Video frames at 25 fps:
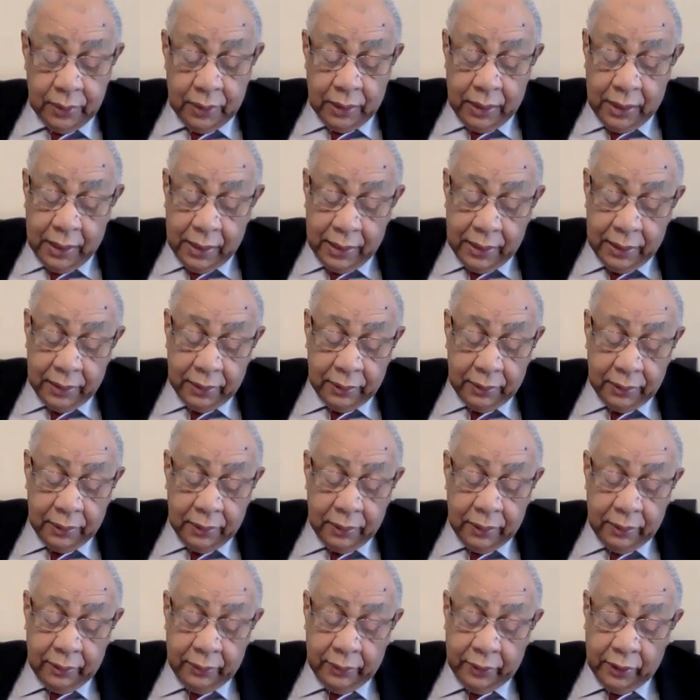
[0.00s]
and
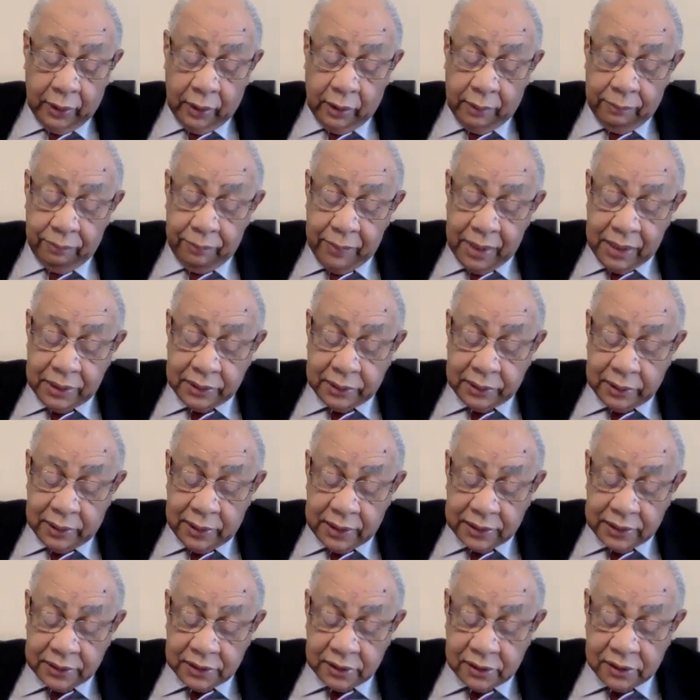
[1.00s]
there are mental
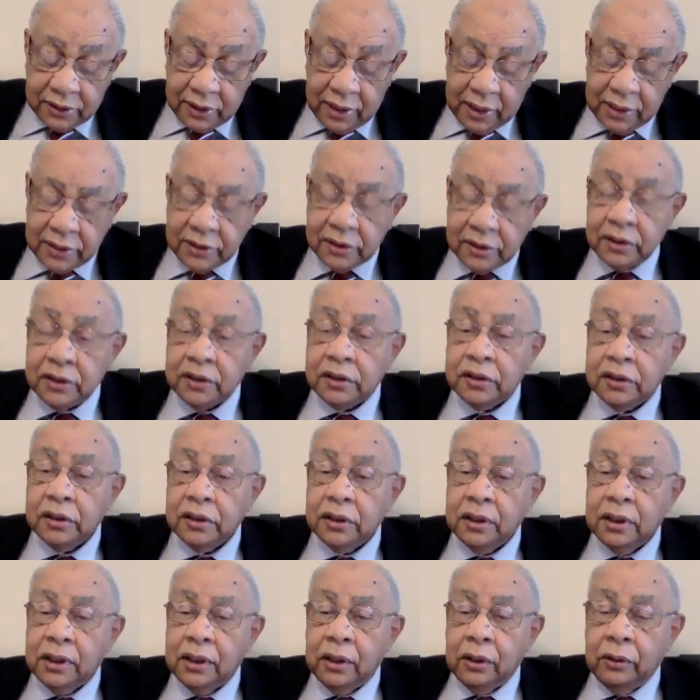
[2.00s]
exercises
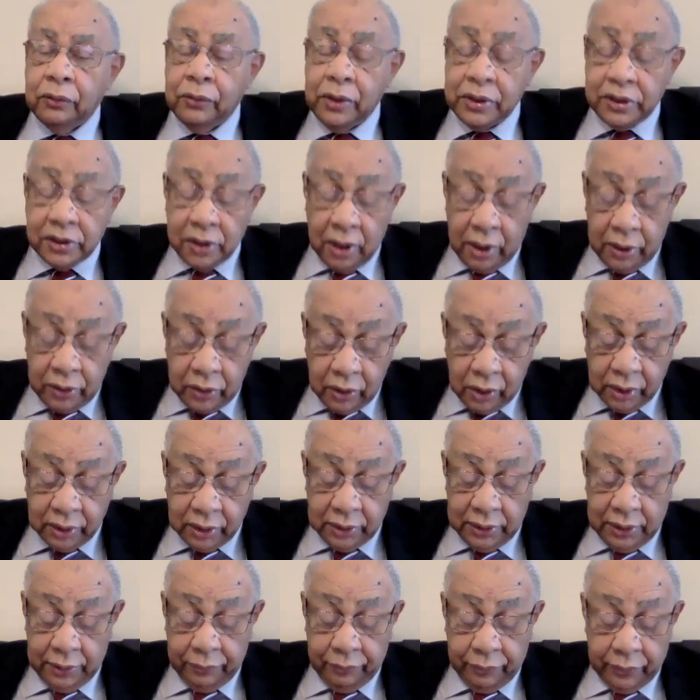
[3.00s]
which are not
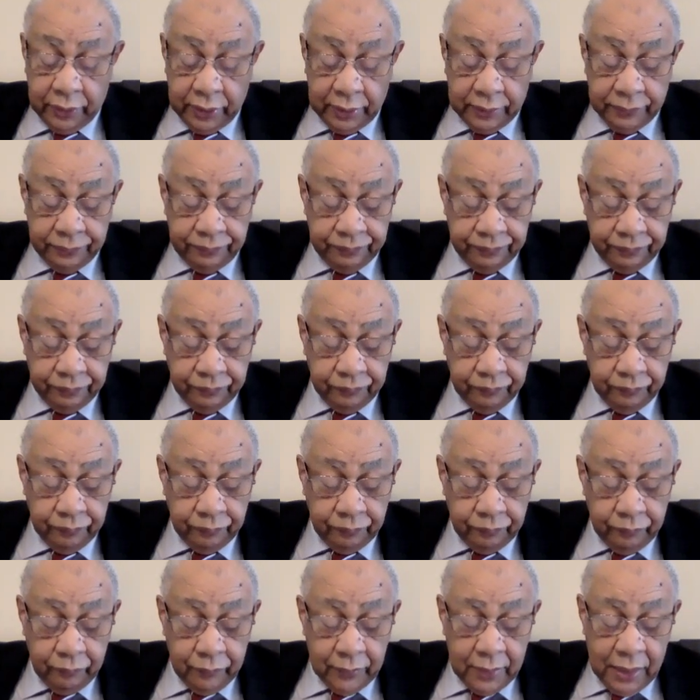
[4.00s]
liberal.
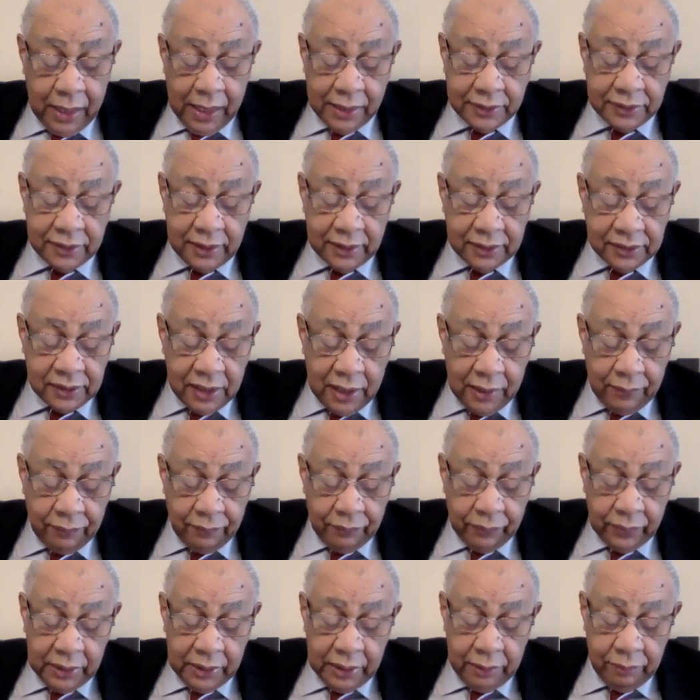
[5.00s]
As an
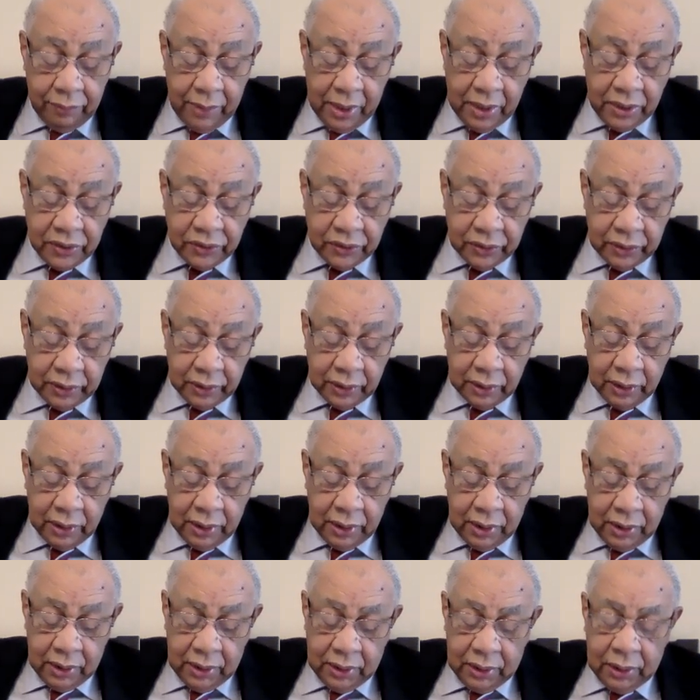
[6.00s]
example, he mentioned
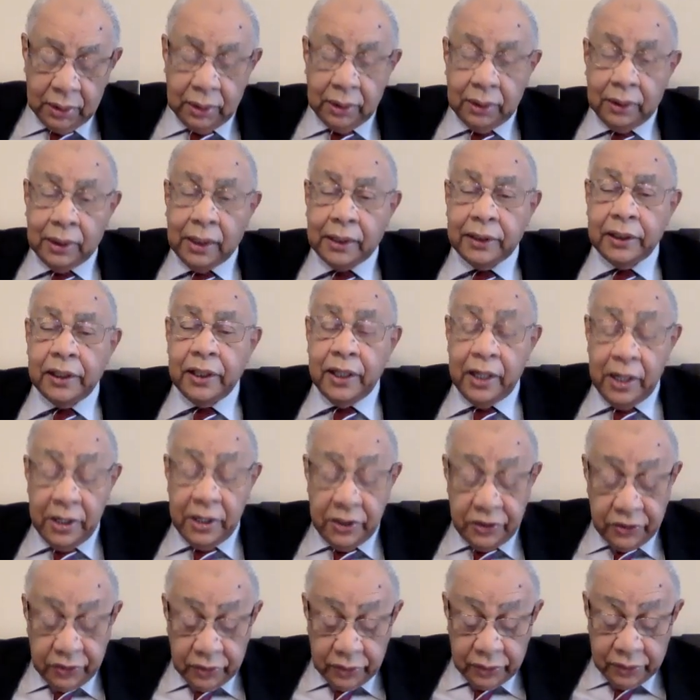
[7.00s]
that in
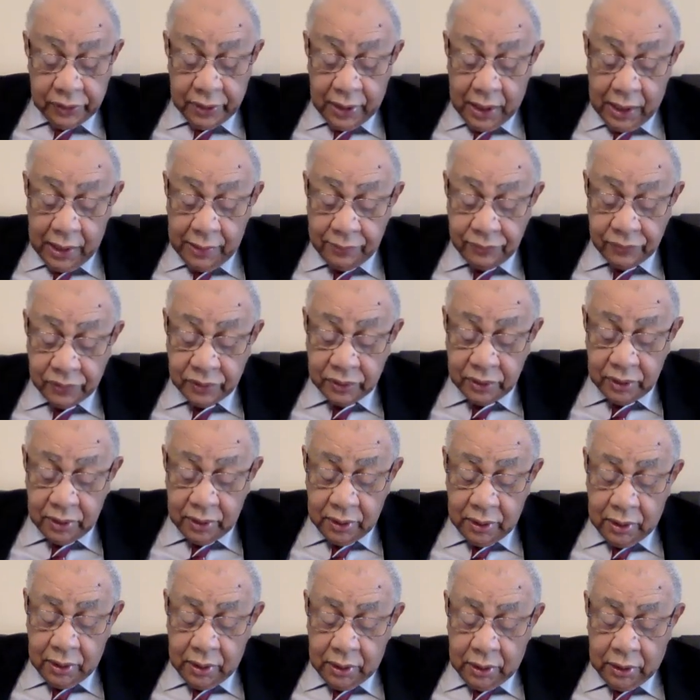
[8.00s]
ancient times,
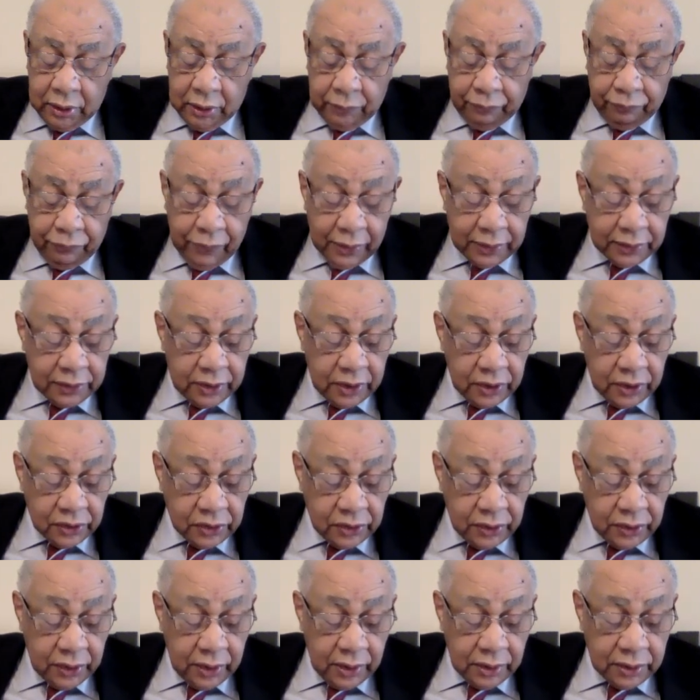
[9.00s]
the
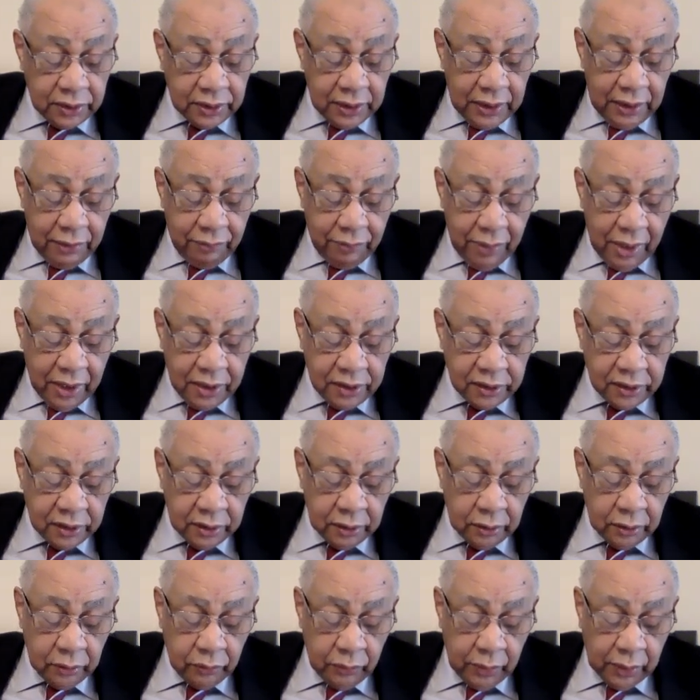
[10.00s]
practitioners in
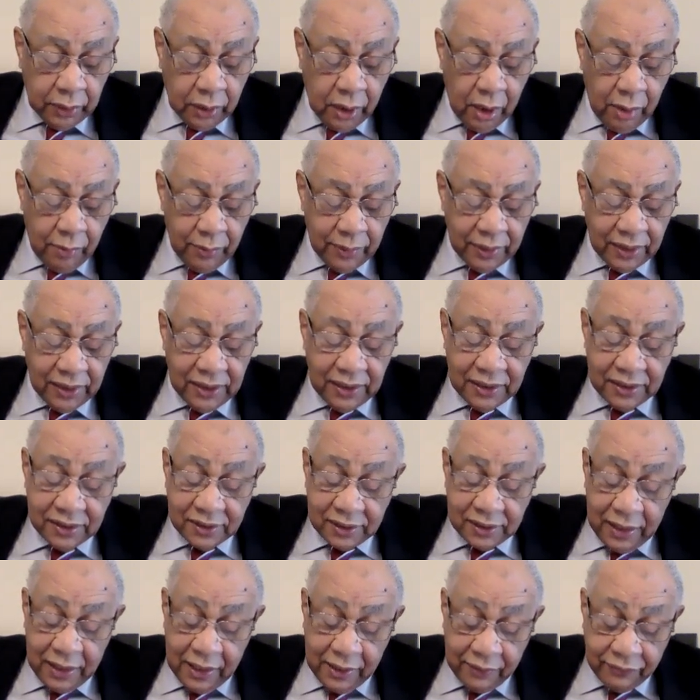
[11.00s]
medicine were commonly
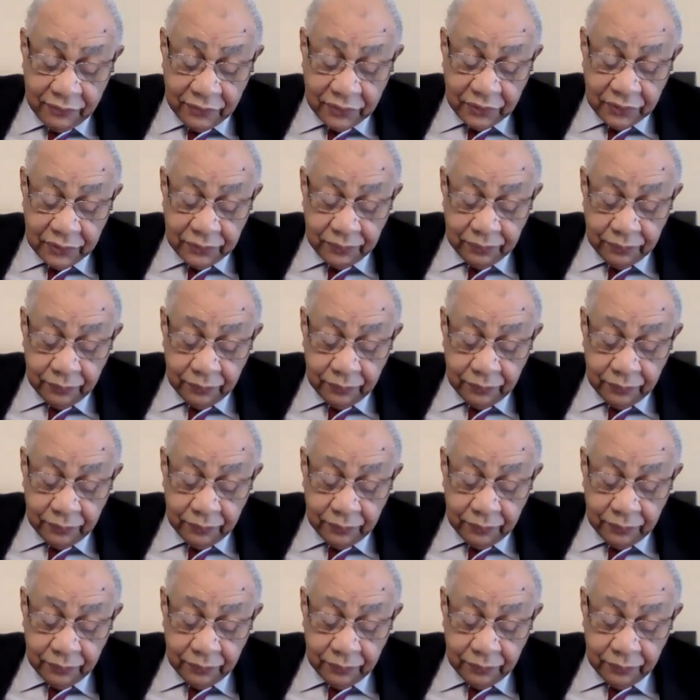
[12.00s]
slaves.